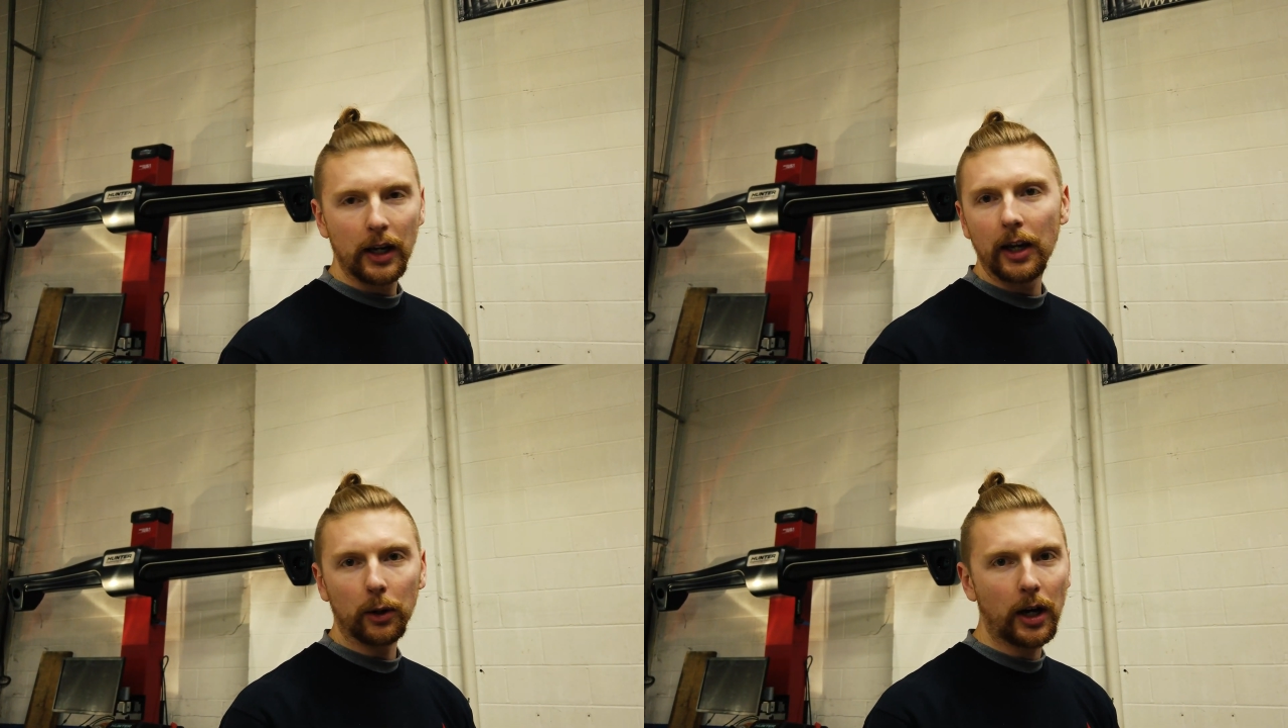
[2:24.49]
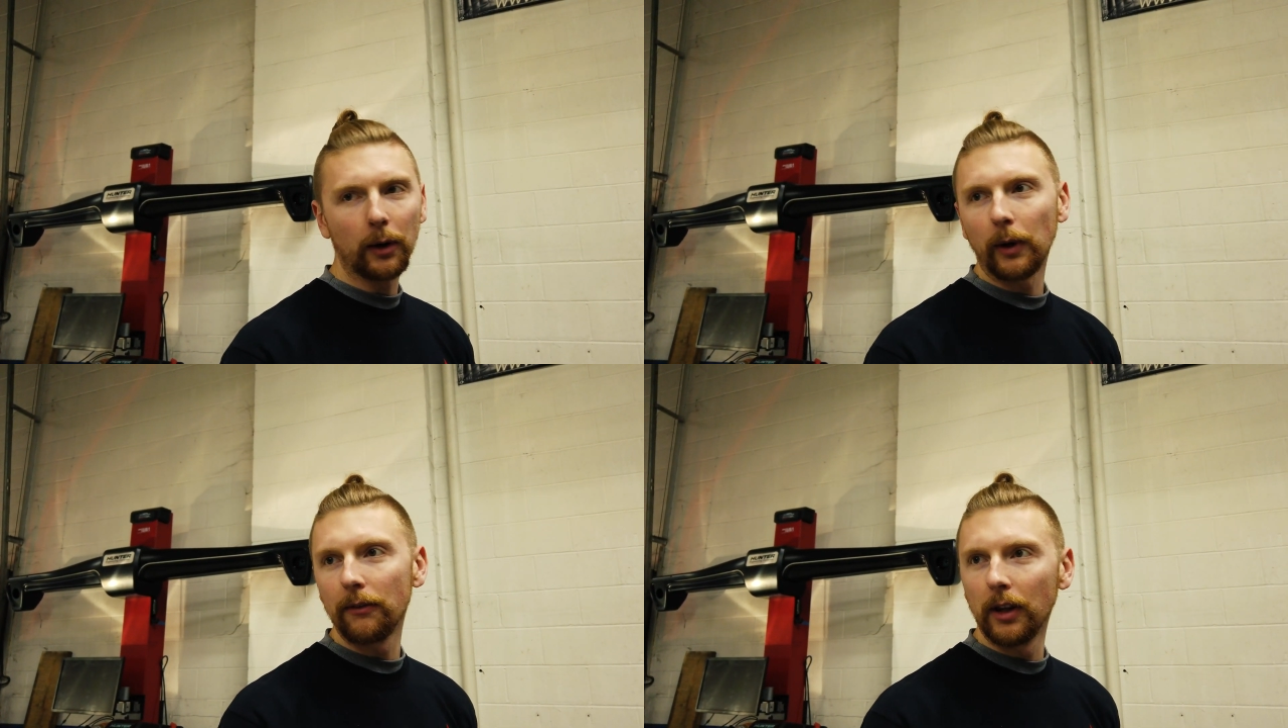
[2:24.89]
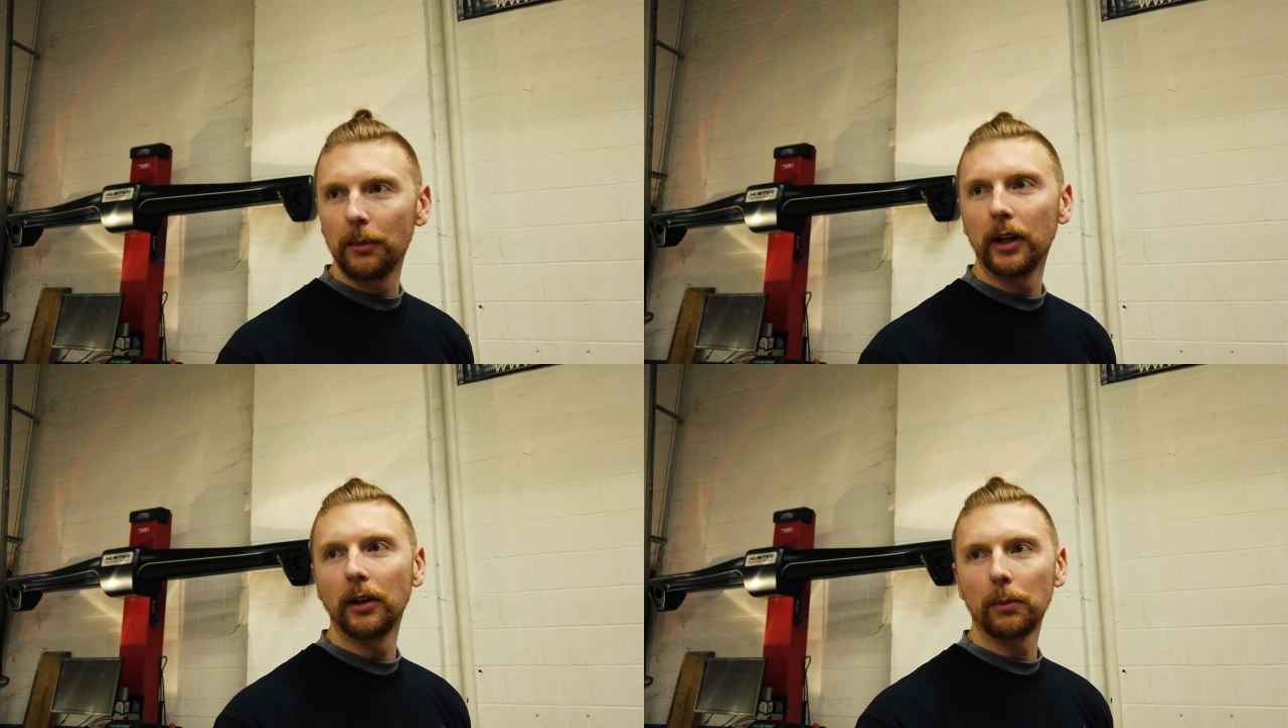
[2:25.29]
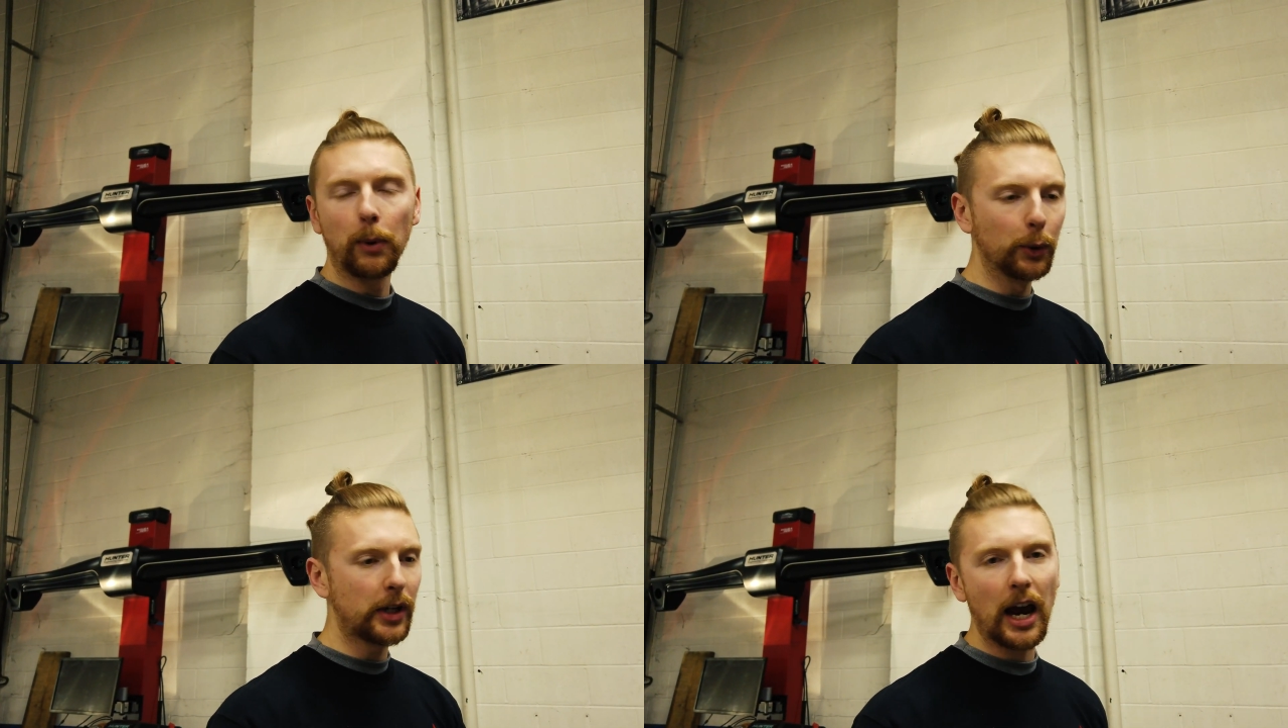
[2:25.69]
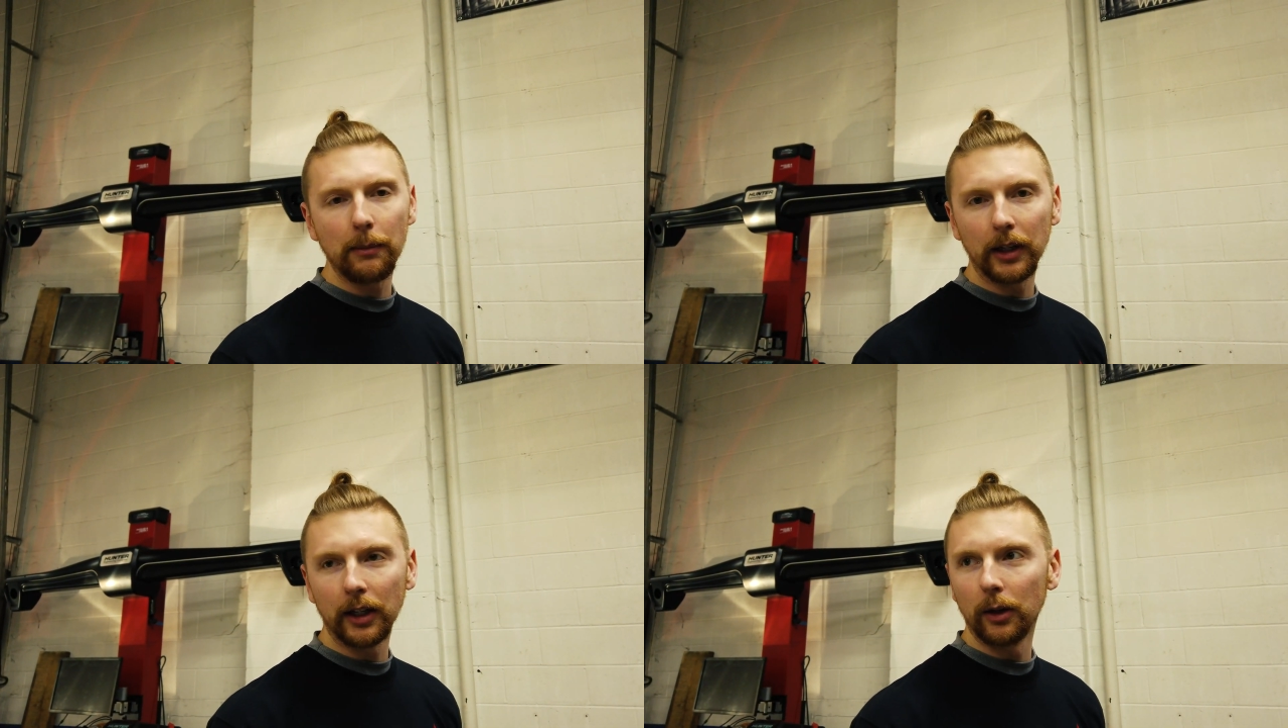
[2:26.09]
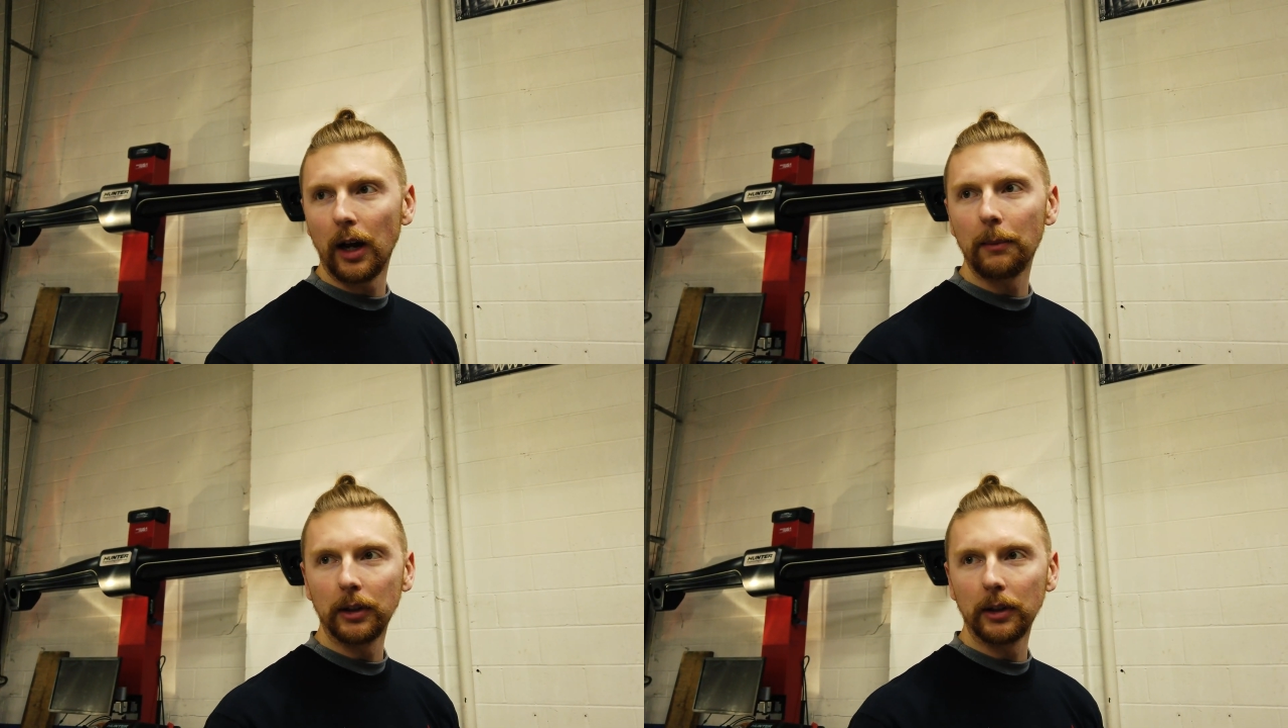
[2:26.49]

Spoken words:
it'll cut rev limit, it'll pull timing, it'll,